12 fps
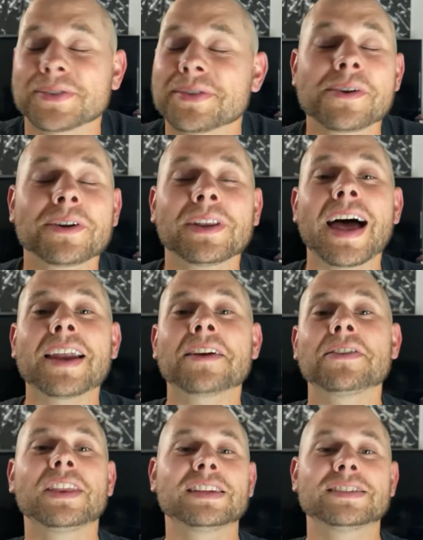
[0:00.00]
So there are a lot of
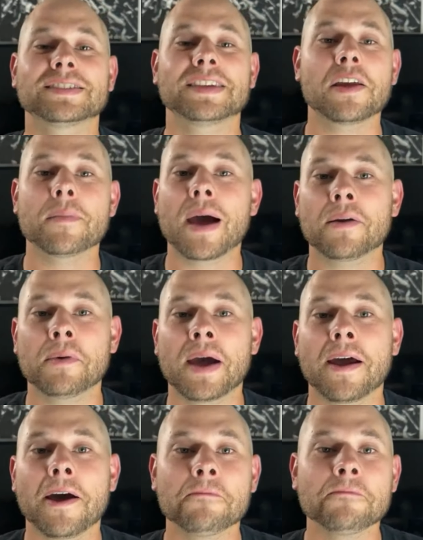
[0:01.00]
good things to tell you about
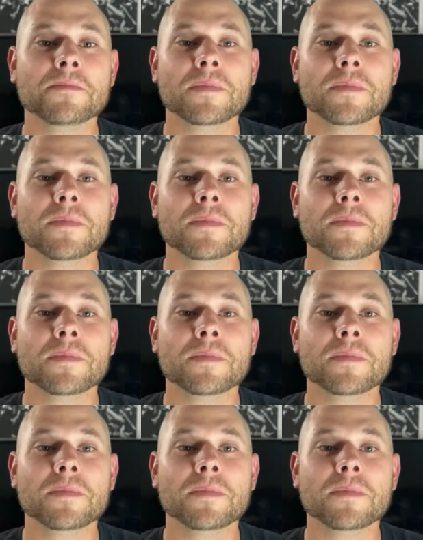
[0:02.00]
how